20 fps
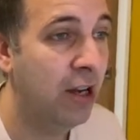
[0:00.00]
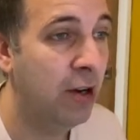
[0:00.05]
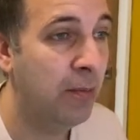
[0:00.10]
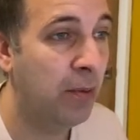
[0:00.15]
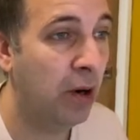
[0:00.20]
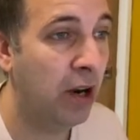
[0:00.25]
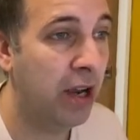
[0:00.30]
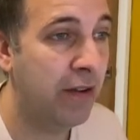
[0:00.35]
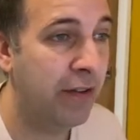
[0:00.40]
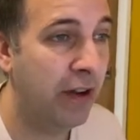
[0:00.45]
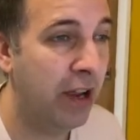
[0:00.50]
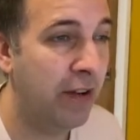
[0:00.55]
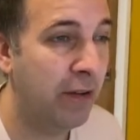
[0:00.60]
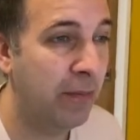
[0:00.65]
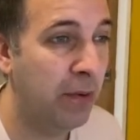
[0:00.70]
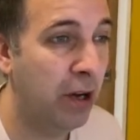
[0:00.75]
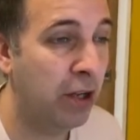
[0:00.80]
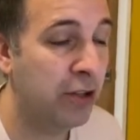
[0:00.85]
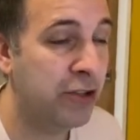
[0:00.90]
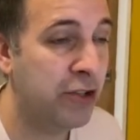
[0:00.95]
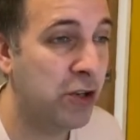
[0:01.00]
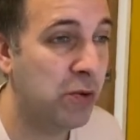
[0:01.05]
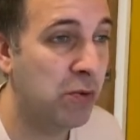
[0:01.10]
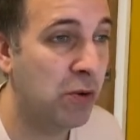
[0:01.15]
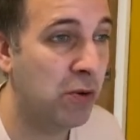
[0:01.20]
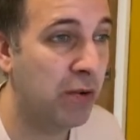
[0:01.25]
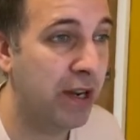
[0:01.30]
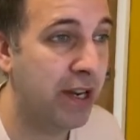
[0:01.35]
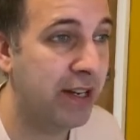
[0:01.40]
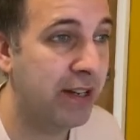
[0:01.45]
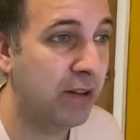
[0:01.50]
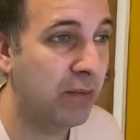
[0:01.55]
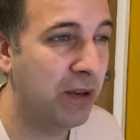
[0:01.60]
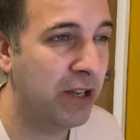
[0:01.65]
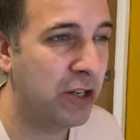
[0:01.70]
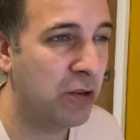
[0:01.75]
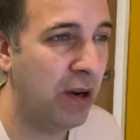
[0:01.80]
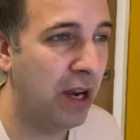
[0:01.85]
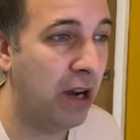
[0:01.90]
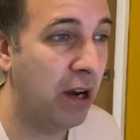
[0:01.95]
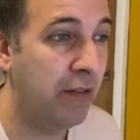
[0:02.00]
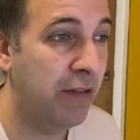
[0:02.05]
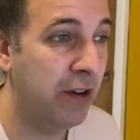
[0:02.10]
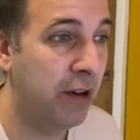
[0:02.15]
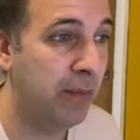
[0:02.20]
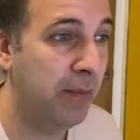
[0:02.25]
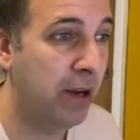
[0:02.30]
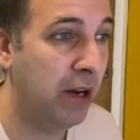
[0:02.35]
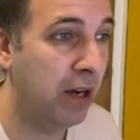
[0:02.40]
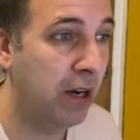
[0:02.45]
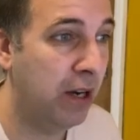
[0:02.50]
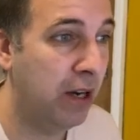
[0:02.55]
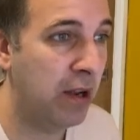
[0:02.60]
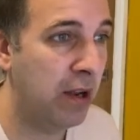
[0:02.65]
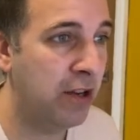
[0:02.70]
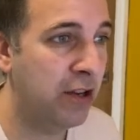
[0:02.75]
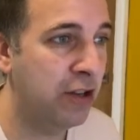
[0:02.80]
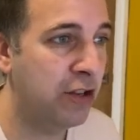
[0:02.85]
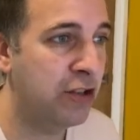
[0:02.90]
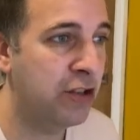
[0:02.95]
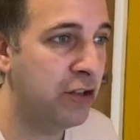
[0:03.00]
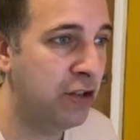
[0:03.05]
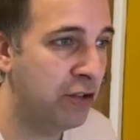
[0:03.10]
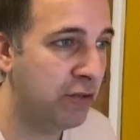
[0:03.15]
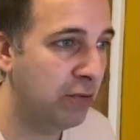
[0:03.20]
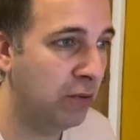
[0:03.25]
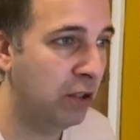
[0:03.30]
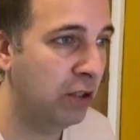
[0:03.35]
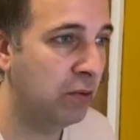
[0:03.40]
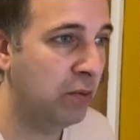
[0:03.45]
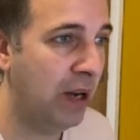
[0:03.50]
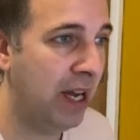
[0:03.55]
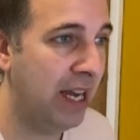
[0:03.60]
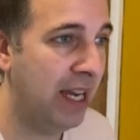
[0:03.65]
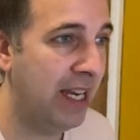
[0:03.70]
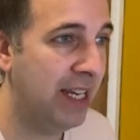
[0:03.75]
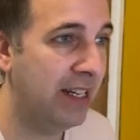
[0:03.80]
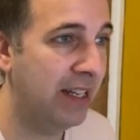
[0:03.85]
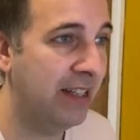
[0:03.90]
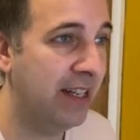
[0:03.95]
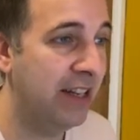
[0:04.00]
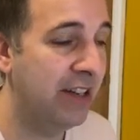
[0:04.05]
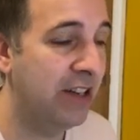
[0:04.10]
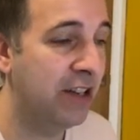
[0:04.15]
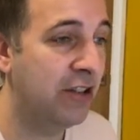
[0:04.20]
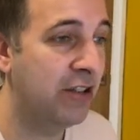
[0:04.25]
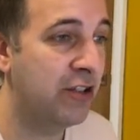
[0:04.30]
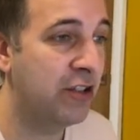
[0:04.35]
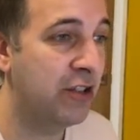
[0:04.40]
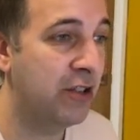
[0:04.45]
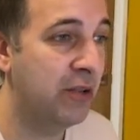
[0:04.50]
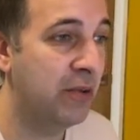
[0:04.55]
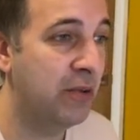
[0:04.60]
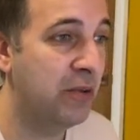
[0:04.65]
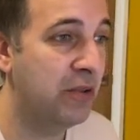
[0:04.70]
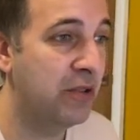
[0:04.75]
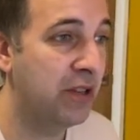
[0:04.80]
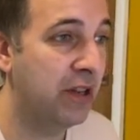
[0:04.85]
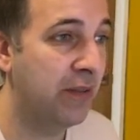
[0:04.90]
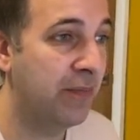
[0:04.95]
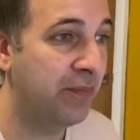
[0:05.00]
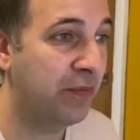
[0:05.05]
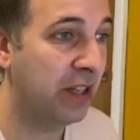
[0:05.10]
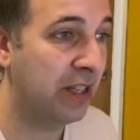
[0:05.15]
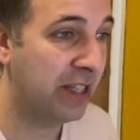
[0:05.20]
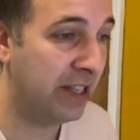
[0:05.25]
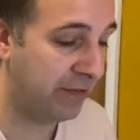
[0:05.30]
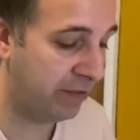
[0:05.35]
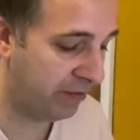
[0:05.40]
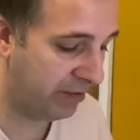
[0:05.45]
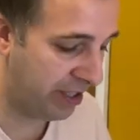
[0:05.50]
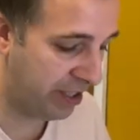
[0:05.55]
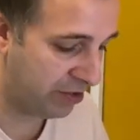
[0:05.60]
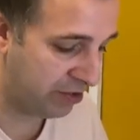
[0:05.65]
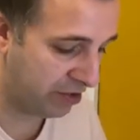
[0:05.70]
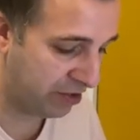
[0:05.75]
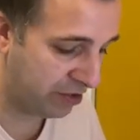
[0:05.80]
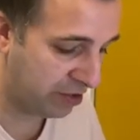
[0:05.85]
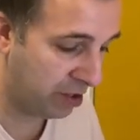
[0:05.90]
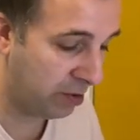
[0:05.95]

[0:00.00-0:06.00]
But if I'm not too worried, which quite often I'm not, you could choose worldwide, and then you could choose different regions.